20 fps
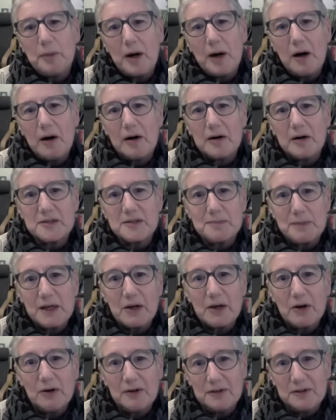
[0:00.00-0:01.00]
pas
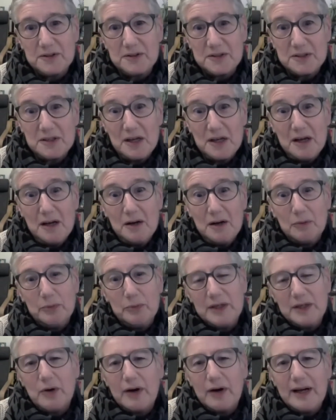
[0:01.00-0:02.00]
because we're
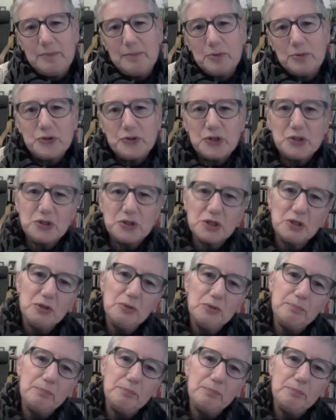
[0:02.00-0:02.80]
not able to do,